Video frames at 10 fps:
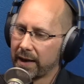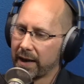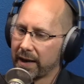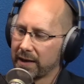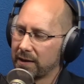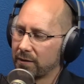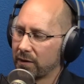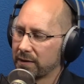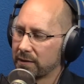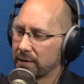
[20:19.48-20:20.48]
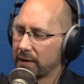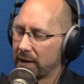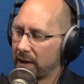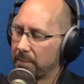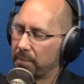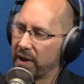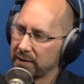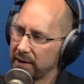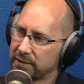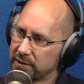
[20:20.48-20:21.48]
a uh,
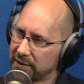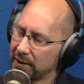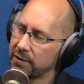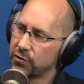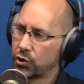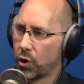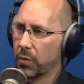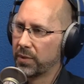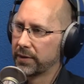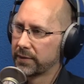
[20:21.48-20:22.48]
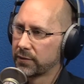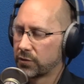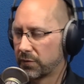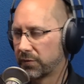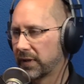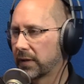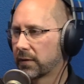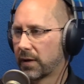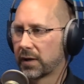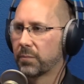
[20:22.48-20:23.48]
it's a seller's job to think
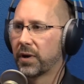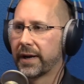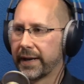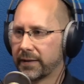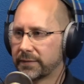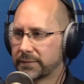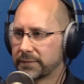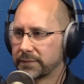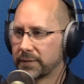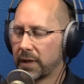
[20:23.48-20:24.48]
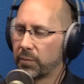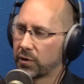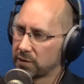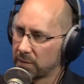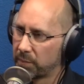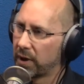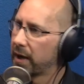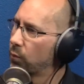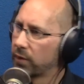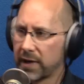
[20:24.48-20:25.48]
like a buyer, because the buyer
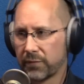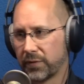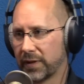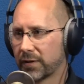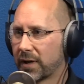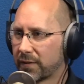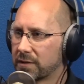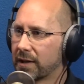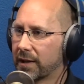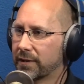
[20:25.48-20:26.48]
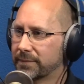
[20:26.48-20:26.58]
will never think like the seller.